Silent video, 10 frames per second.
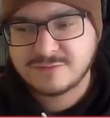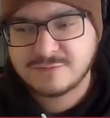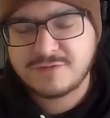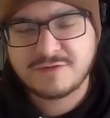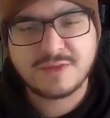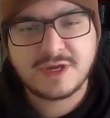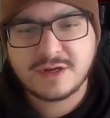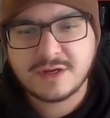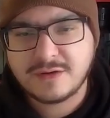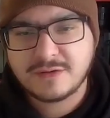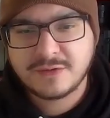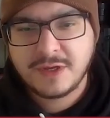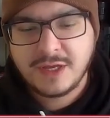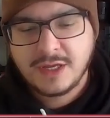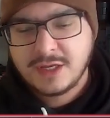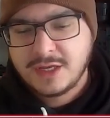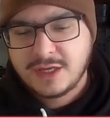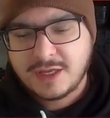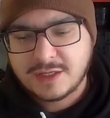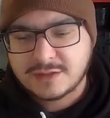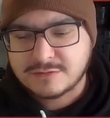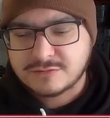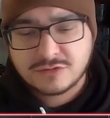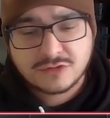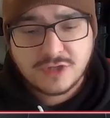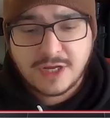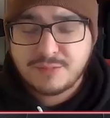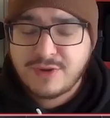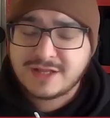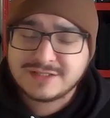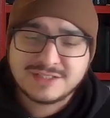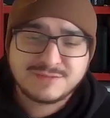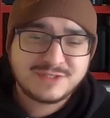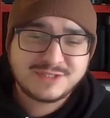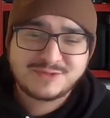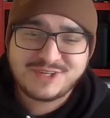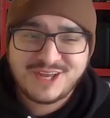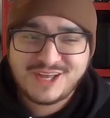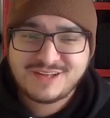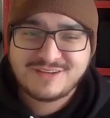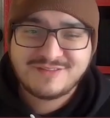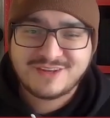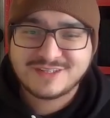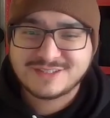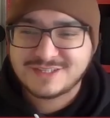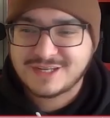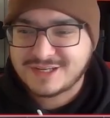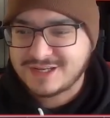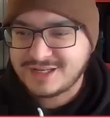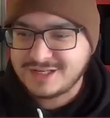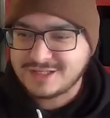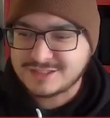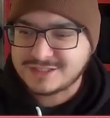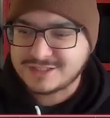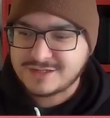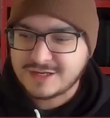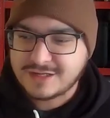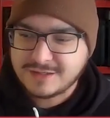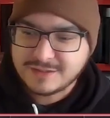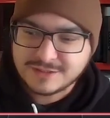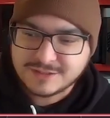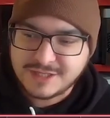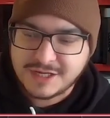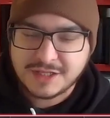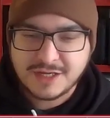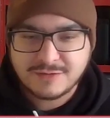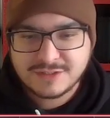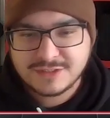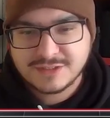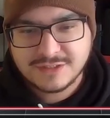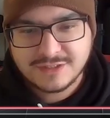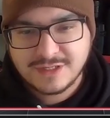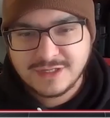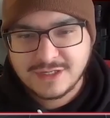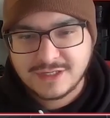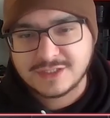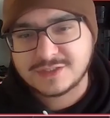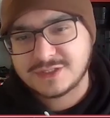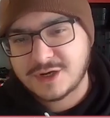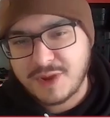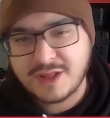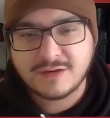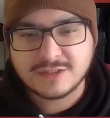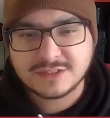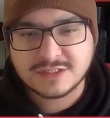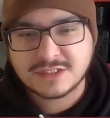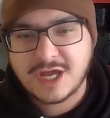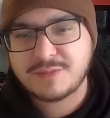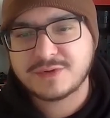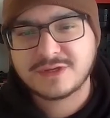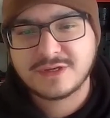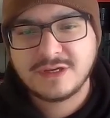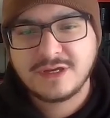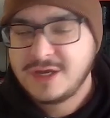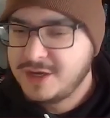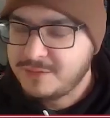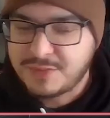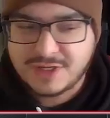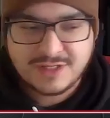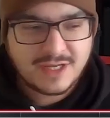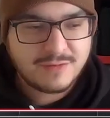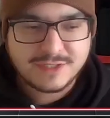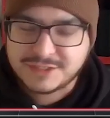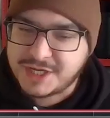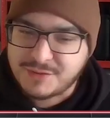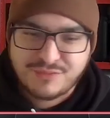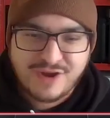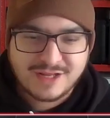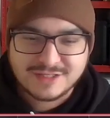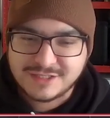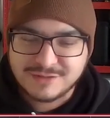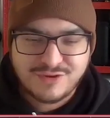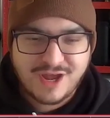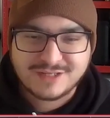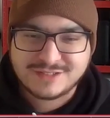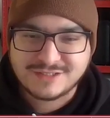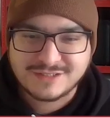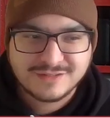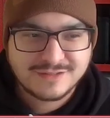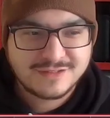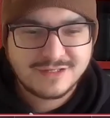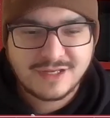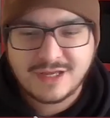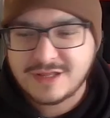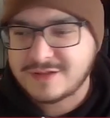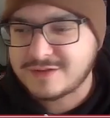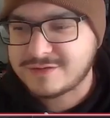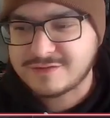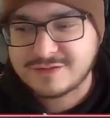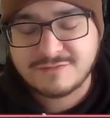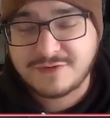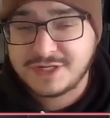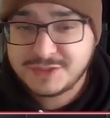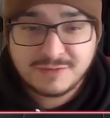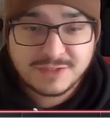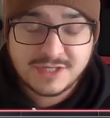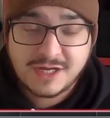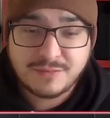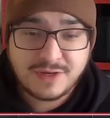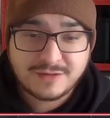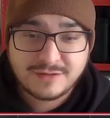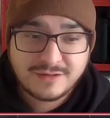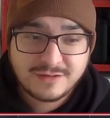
went from there, and try to practice as much as we can because it's like English is our like second language because our main language is Niscapi. But we just kept practicing and practicing, and eventually we just got better.